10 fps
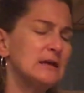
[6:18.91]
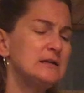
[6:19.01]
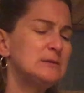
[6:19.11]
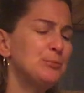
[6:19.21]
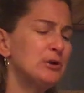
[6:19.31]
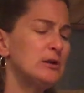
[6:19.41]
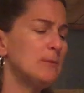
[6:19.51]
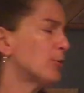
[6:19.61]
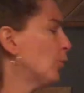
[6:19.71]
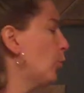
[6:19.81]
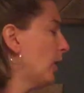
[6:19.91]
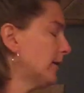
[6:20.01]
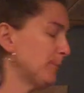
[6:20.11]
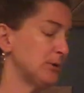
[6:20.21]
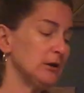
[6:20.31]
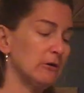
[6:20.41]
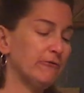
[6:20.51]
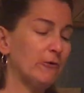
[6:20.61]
I need to put a number 1 up here